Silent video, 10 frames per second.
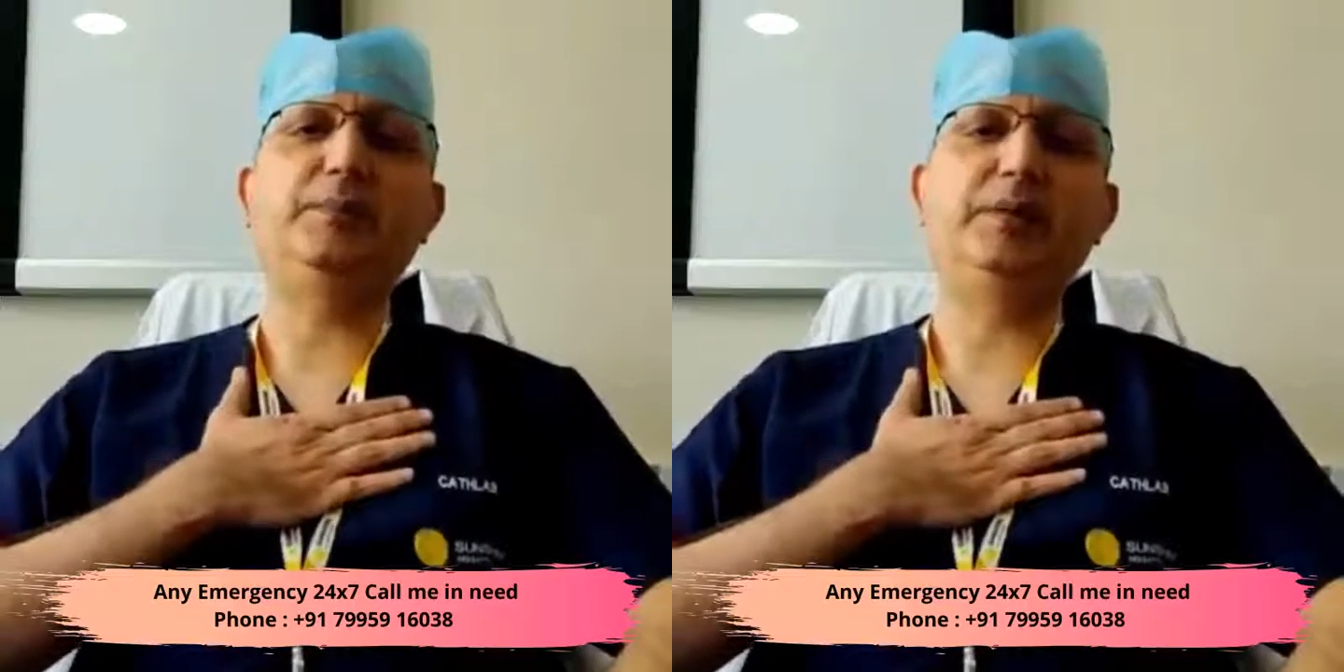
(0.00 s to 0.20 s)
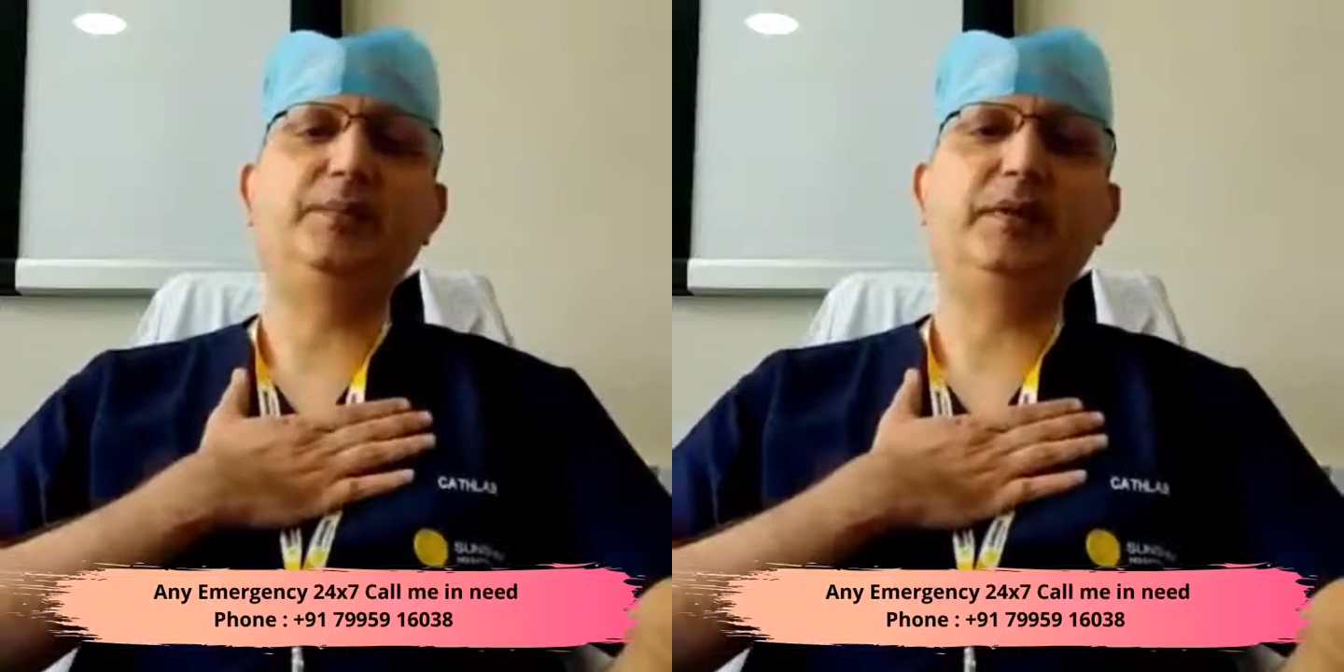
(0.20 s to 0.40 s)

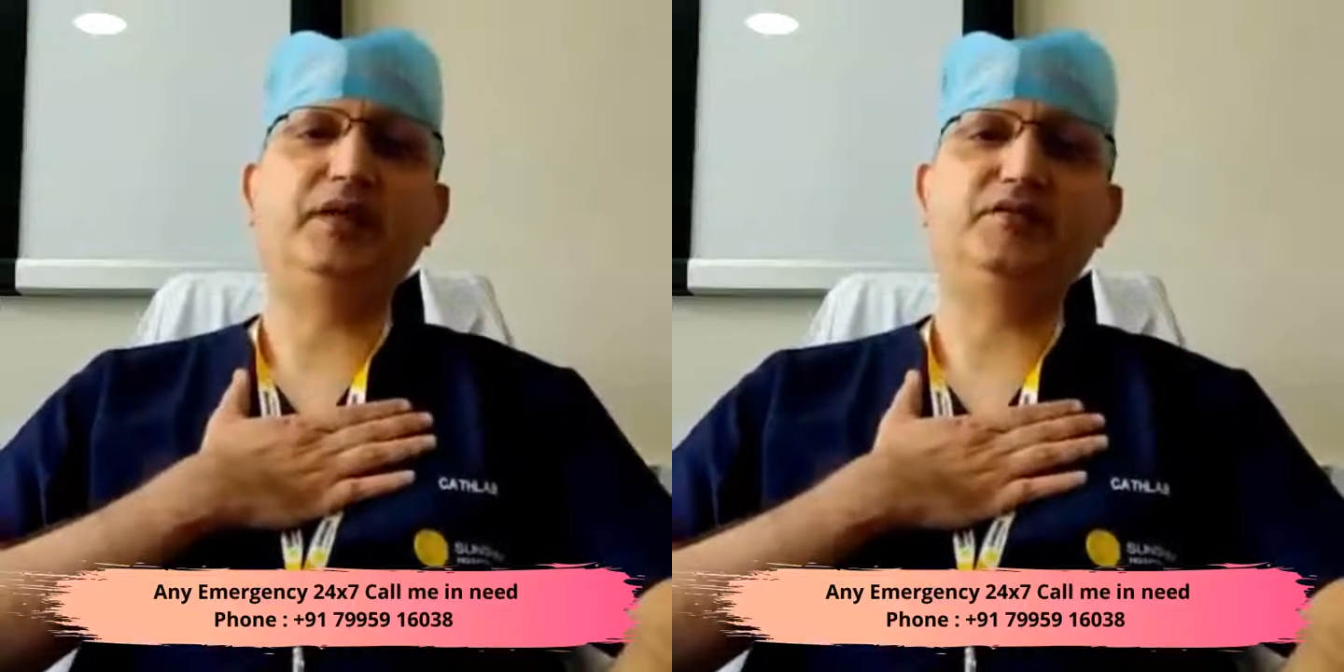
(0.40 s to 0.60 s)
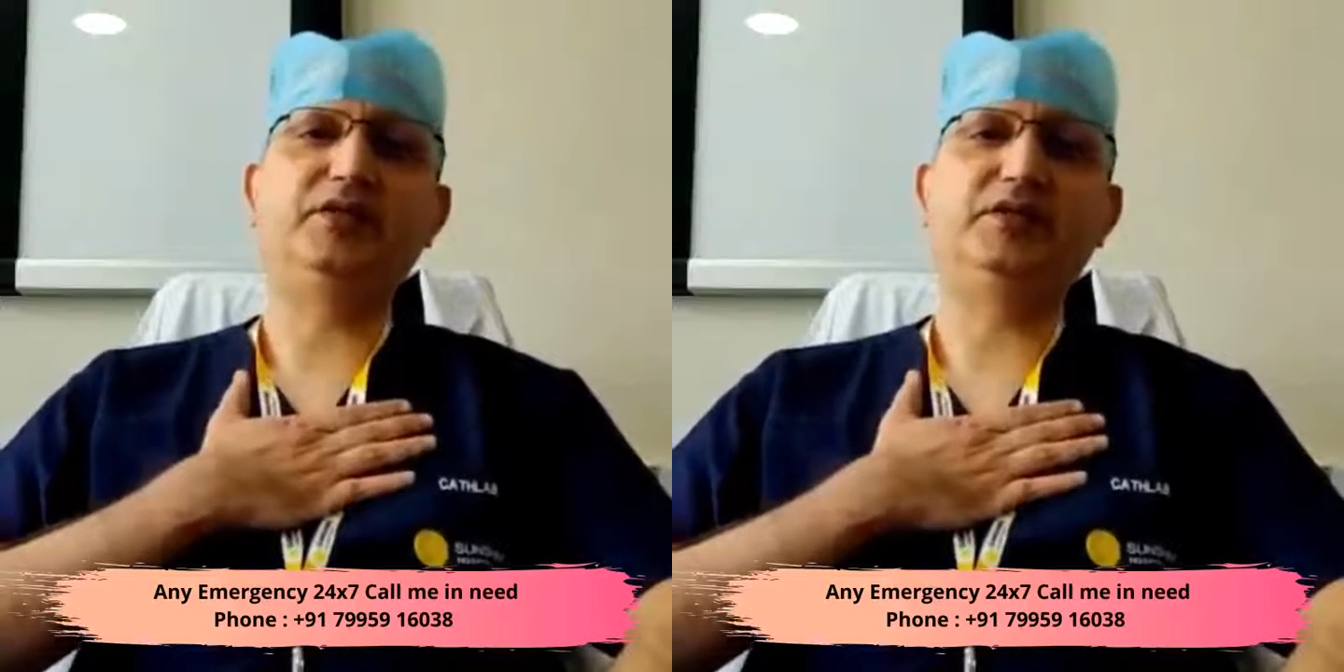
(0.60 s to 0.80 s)
upper
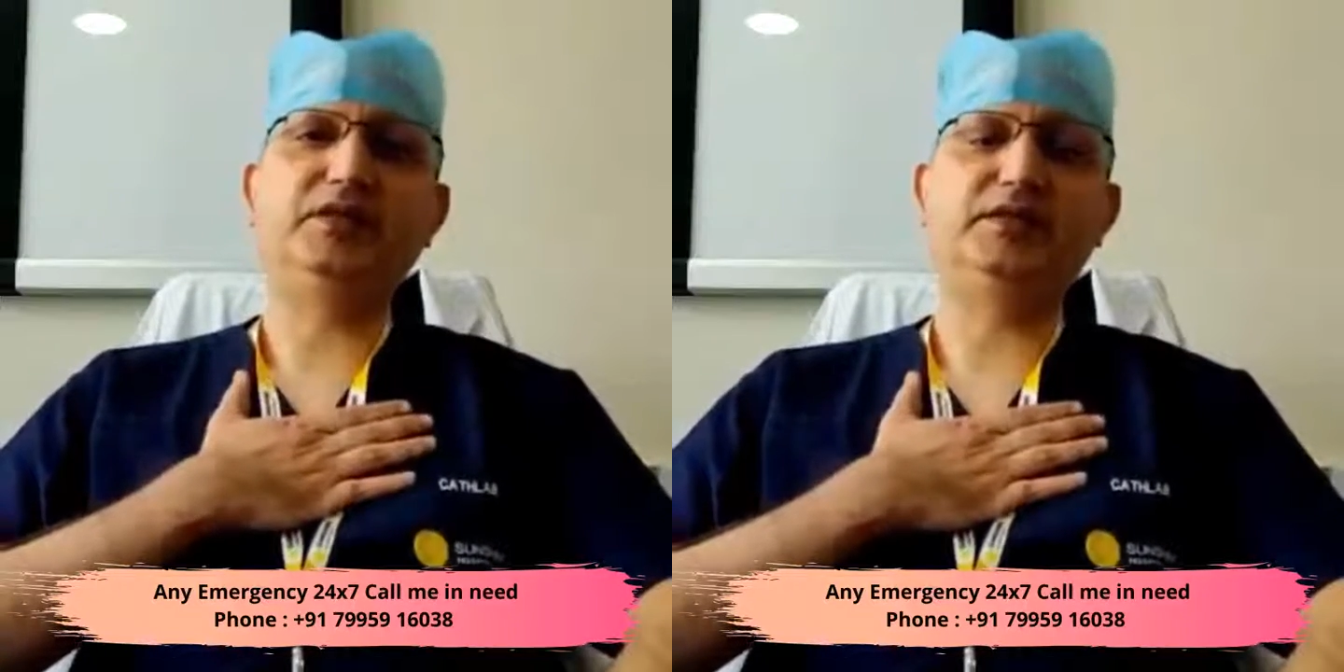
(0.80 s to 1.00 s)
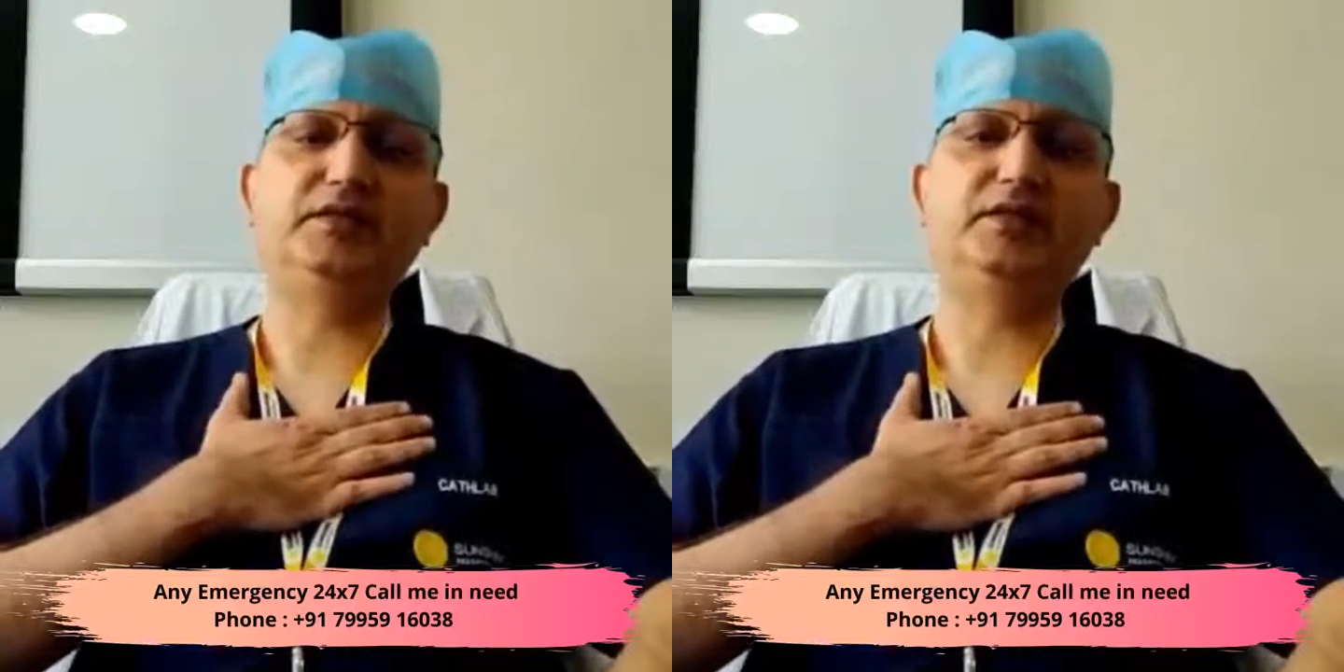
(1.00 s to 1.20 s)
part of the
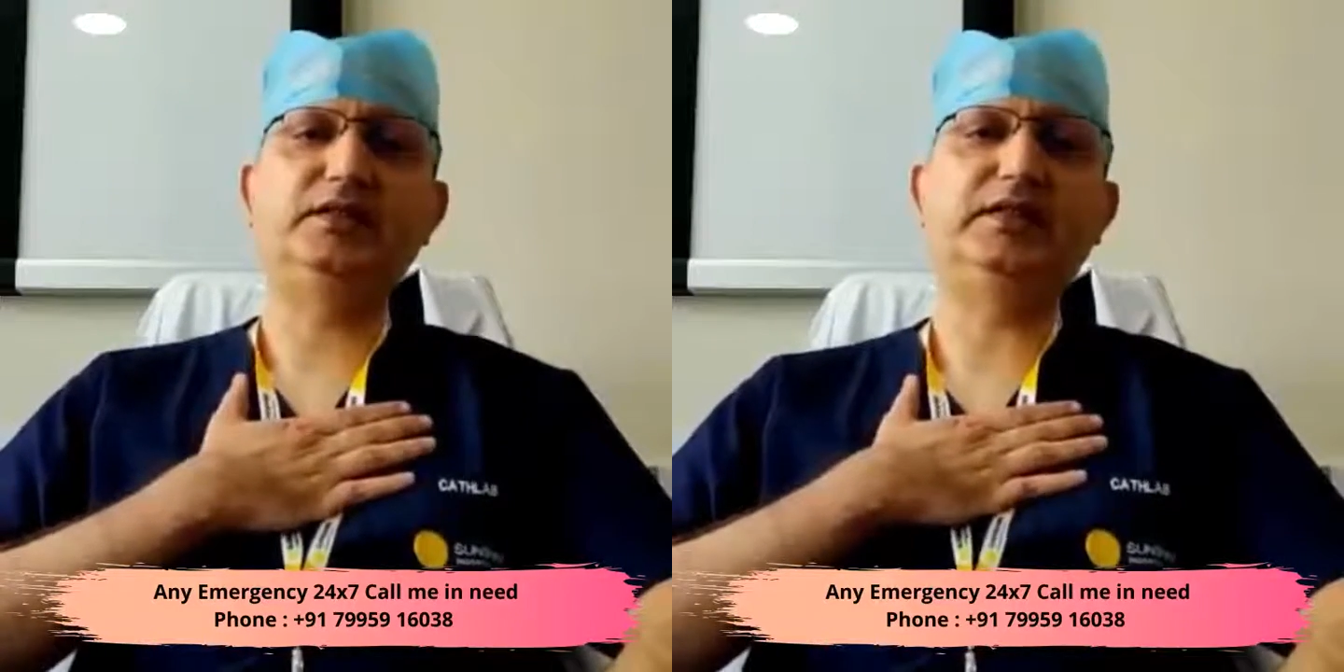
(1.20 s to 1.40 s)
chest.